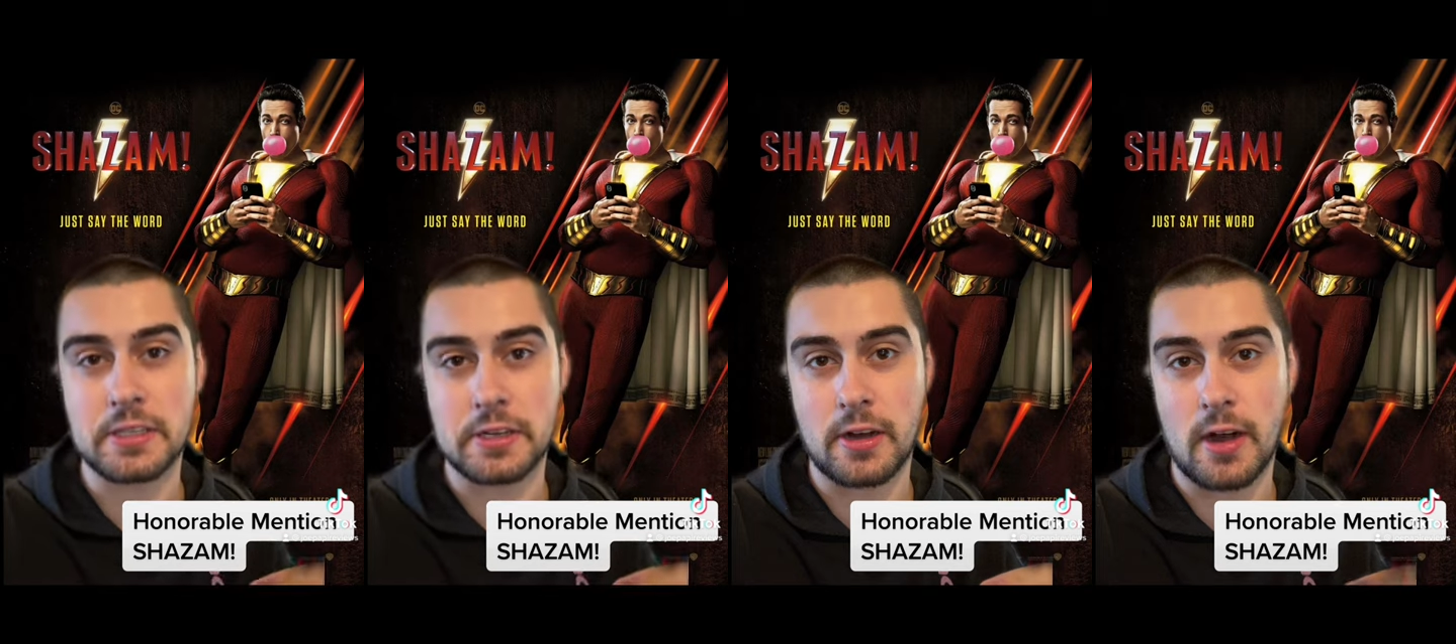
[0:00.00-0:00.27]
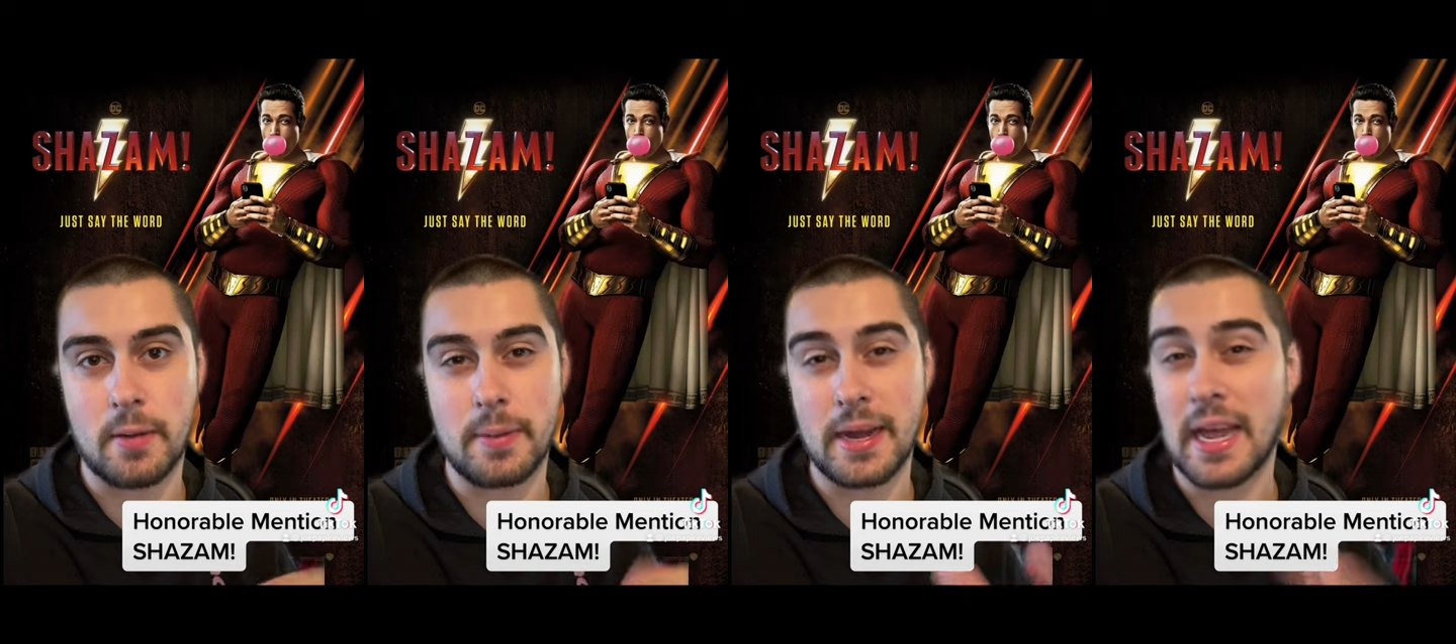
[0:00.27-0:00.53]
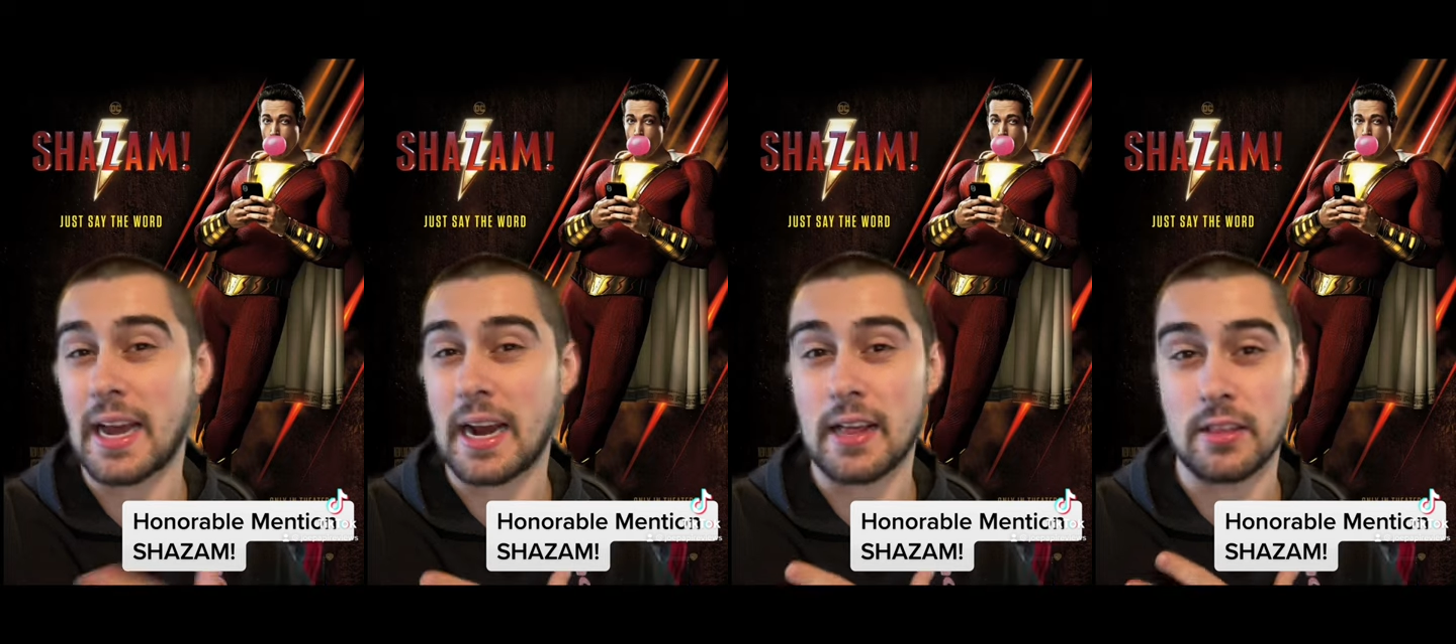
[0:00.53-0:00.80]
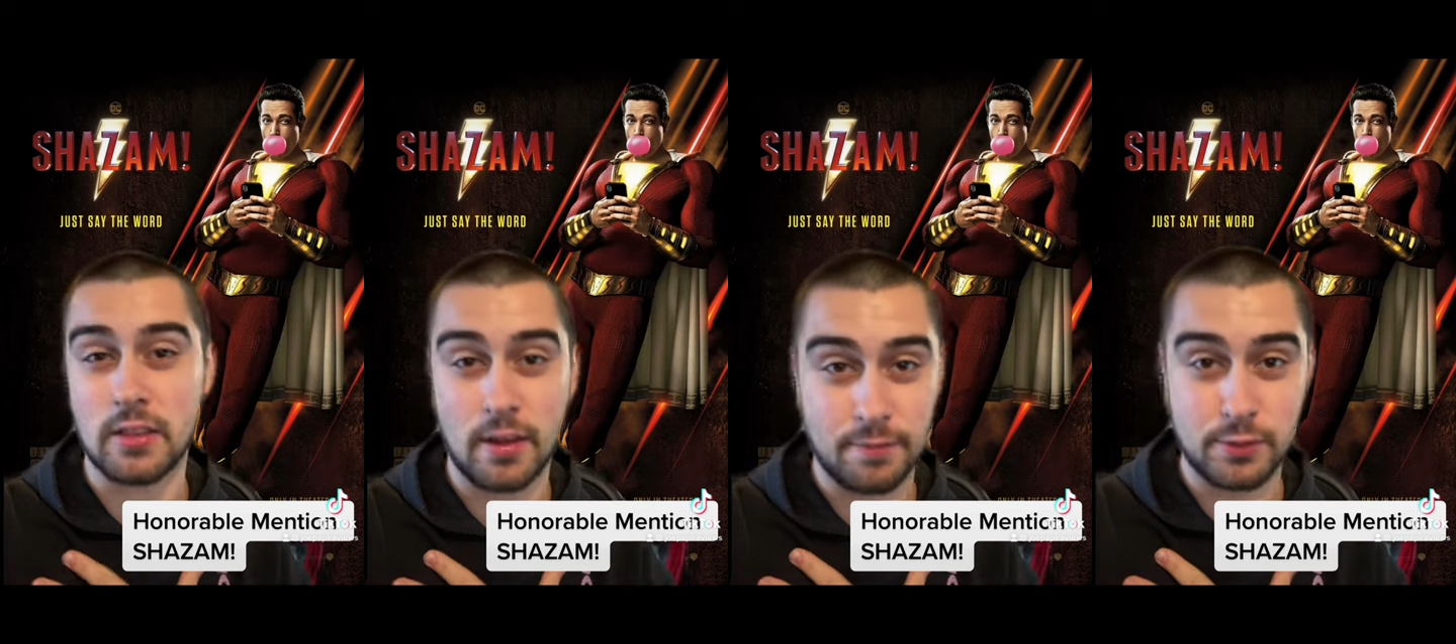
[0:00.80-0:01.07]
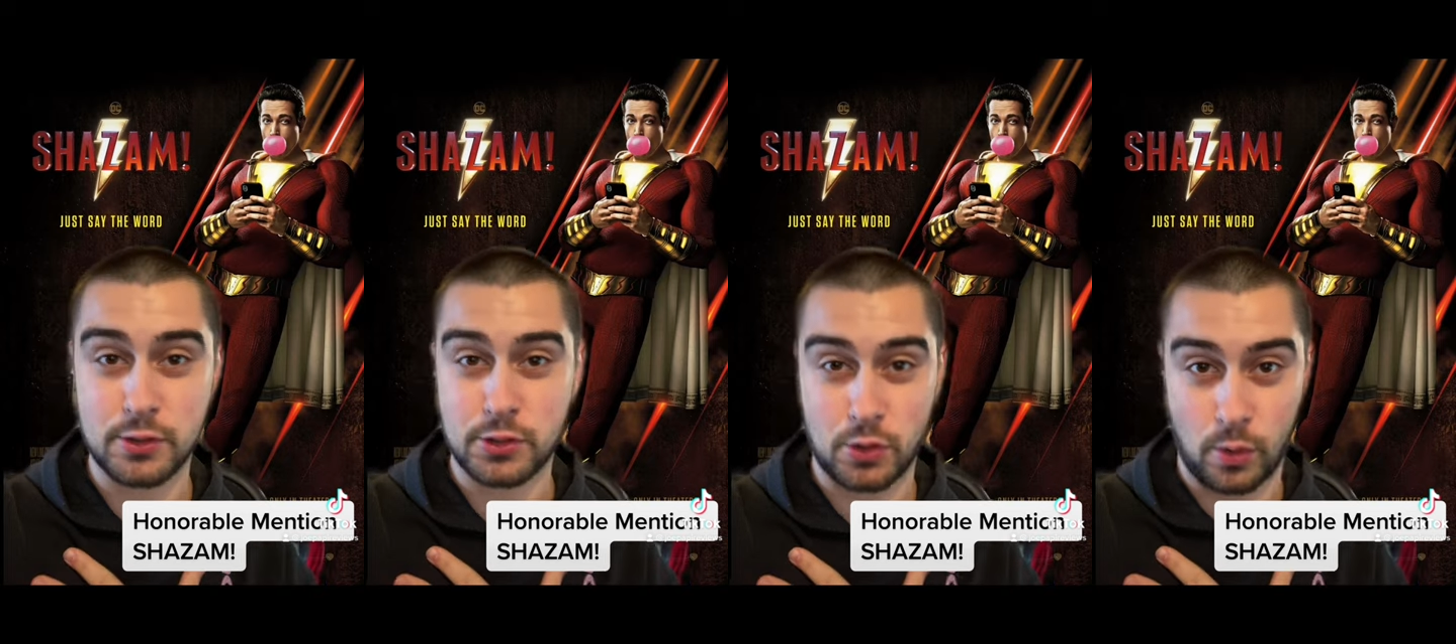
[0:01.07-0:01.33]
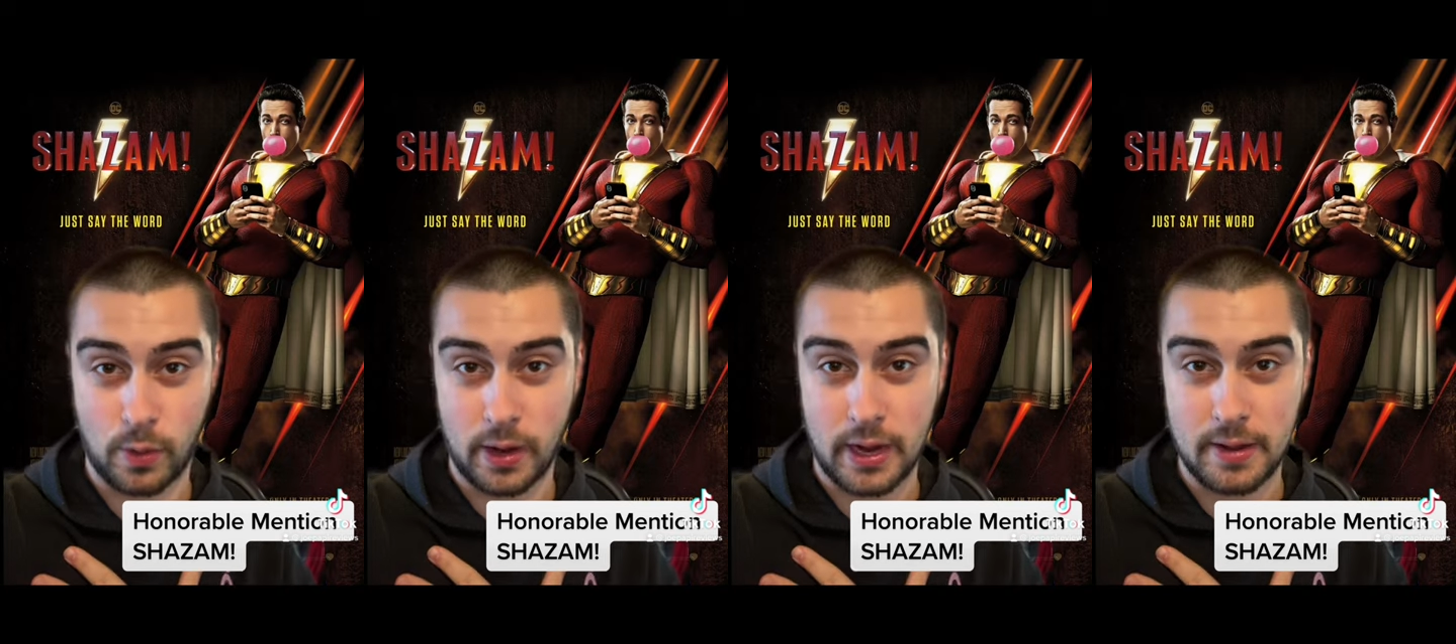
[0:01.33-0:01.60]
comedy and I love the
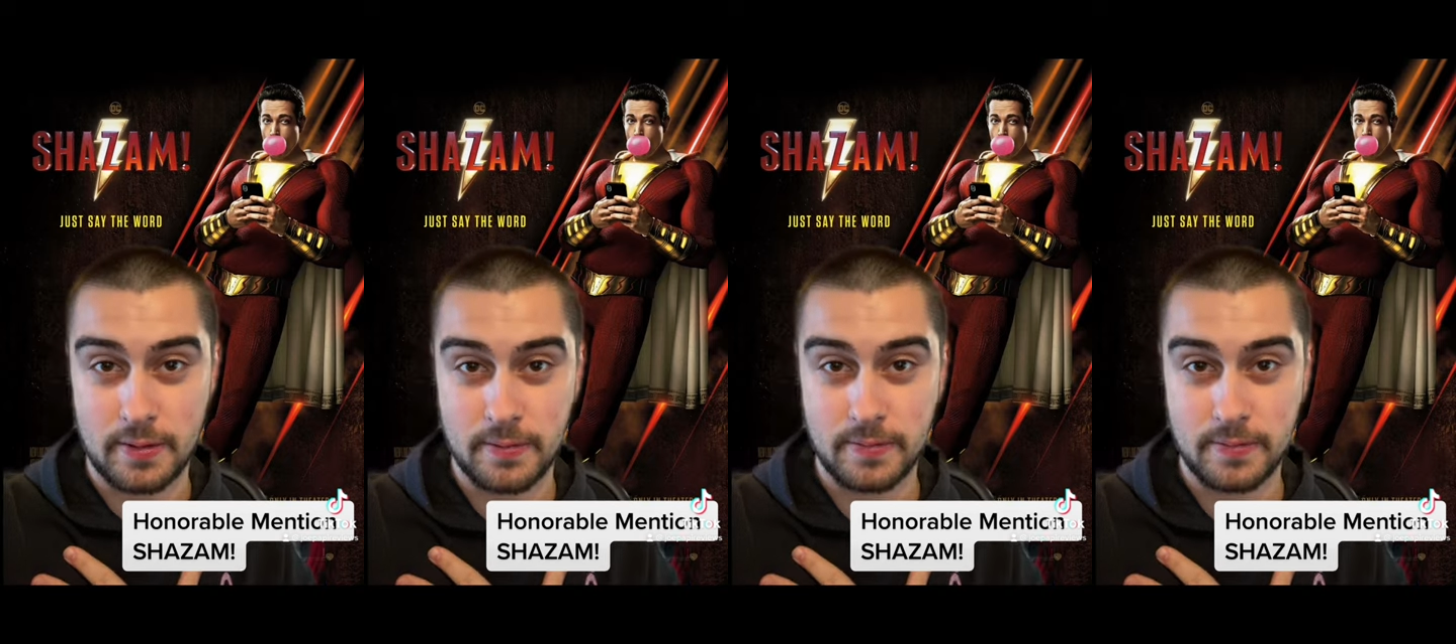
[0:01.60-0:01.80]
story.